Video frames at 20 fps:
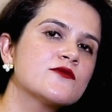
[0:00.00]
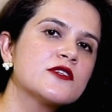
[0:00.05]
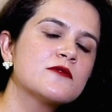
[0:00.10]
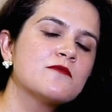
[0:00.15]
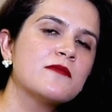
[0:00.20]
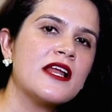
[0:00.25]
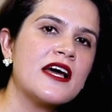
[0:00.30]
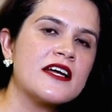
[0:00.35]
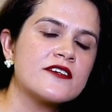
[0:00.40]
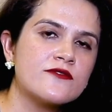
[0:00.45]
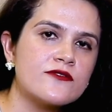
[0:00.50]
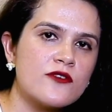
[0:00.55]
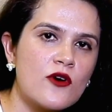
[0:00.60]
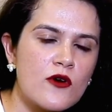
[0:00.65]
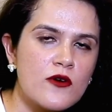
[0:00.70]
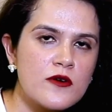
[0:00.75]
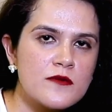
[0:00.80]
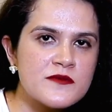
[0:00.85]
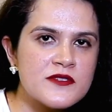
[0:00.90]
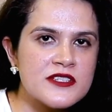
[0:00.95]
with
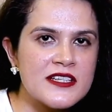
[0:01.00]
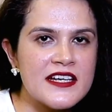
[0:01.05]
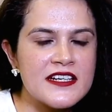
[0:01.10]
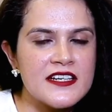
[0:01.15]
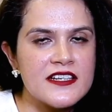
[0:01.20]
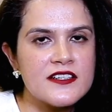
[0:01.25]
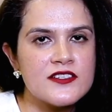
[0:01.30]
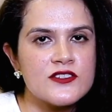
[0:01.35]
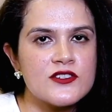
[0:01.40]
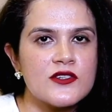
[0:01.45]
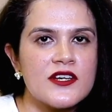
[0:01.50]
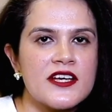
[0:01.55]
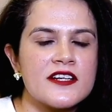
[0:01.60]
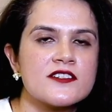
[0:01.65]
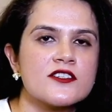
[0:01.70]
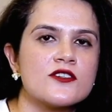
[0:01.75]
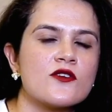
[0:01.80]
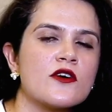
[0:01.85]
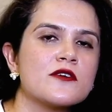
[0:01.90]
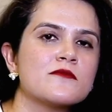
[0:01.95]
platforms, getting a
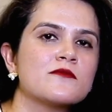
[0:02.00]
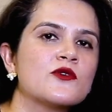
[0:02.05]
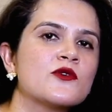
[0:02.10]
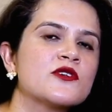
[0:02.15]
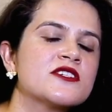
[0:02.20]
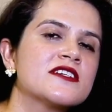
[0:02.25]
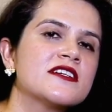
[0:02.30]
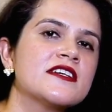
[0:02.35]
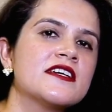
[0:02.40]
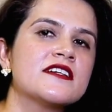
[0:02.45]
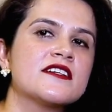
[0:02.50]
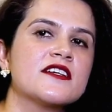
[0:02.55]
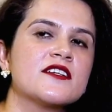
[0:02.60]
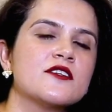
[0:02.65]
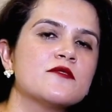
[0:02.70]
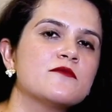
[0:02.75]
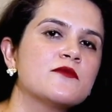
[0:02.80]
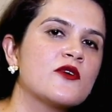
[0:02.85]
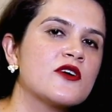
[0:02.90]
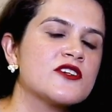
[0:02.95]
director on board,
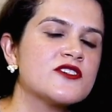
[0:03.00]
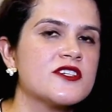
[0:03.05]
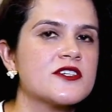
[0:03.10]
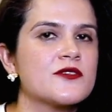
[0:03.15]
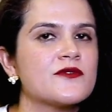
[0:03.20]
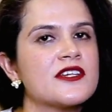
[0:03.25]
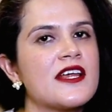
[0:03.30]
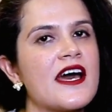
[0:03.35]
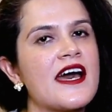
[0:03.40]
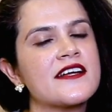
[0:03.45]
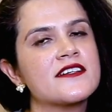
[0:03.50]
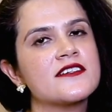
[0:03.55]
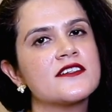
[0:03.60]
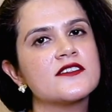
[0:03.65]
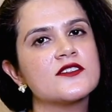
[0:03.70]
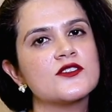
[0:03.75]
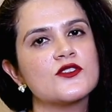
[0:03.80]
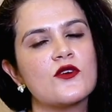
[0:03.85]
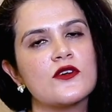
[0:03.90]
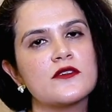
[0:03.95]
creating the project with
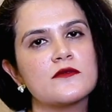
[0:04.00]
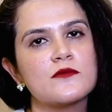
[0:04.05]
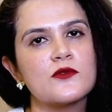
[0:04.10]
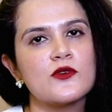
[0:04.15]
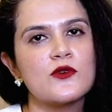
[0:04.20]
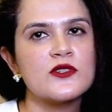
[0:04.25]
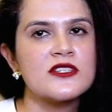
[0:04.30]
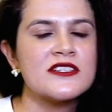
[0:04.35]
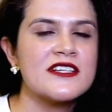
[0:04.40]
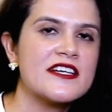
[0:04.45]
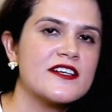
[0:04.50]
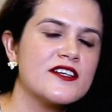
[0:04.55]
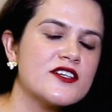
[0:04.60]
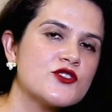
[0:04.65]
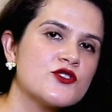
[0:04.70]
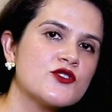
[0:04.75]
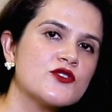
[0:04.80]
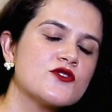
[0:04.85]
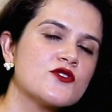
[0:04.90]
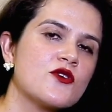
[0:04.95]
actors on board,
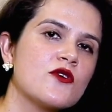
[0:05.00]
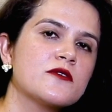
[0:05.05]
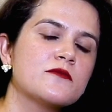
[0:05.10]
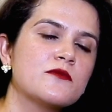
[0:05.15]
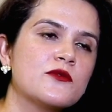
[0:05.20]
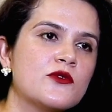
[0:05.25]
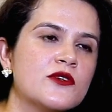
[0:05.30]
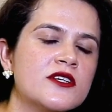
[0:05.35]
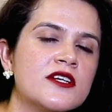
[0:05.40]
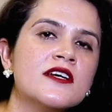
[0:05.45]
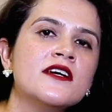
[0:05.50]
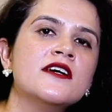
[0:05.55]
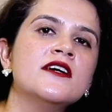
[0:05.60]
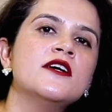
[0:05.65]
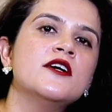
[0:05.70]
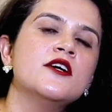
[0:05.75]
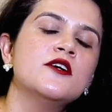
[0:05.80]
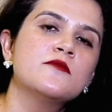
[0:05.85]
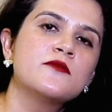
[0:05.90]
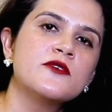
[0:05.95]
technicians on board,
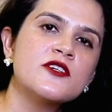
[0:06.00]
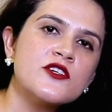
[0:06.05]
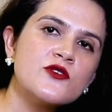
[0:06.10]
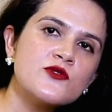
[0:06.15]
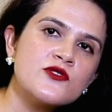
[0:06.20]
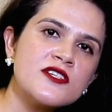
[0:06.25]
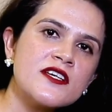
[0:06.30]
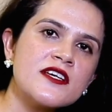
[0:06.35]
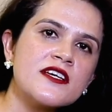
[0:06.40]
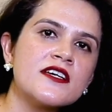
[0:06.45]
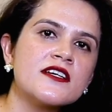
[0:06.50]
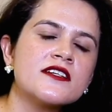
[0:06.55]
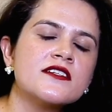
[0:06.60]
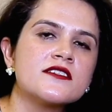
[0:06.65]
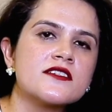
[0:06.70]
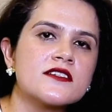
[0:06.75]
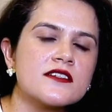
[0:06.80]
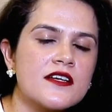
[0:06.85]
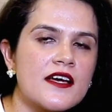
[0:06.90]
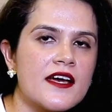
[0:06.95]
producing
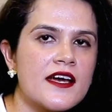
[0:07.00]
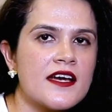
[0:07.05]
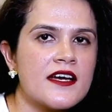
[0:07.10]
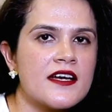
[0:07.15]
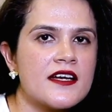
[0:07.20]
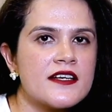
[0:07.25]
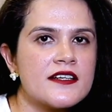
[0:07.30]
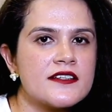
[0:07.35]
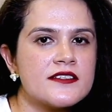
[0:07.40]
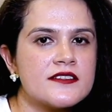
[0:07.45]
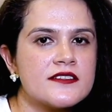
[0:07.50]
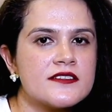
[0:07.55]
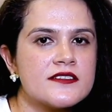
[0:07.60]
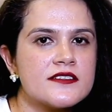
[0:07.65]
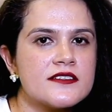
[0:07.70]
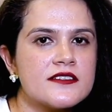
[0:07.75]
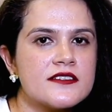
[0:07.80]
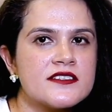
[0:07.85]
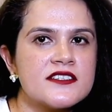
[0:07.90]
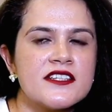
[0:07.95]
it
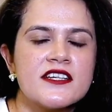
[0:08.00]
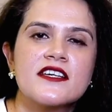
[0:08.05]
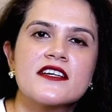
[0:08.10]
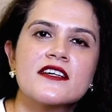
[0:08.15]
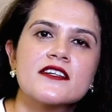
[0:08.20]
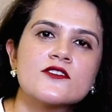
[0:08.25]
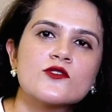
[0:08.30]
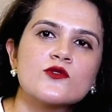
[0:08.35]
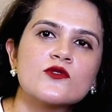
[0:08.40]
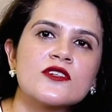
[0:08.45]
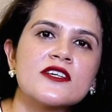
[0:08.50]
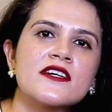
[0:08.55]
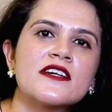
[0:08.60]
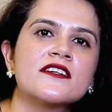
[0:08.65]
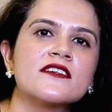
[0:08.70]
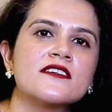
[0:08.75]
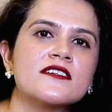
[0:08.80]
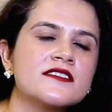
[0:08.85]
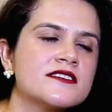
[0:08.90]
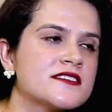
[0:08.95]
and taking it to
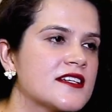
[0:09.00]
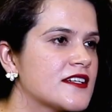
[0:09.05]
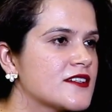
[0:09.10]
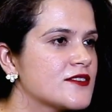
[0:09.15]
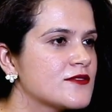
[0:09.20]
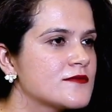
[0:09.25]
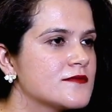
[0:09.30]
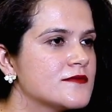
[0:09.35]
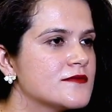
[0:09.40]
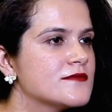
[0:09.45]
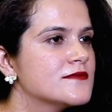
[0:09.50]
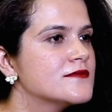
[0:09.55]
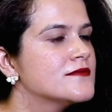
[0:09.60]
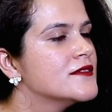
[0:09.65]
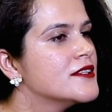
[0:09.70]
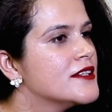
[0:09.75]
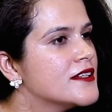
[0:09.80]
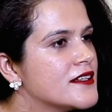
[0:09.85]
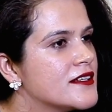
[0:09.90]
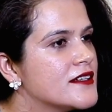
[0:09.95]
theaters and,
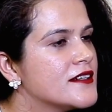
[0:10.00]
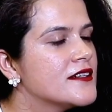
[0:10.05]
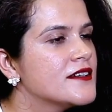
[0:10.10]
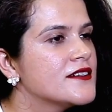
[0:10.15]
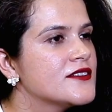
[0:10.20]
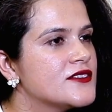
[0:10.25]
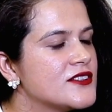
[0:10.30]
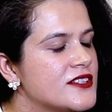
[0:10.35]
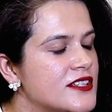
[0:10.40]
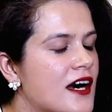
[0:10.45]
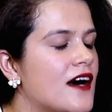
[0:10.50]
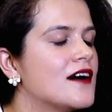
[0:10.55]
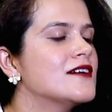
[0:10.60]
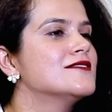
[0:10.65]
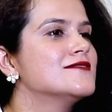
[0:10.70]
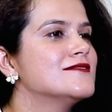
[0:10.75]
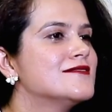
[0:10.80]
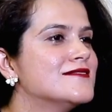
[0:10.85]
yeah.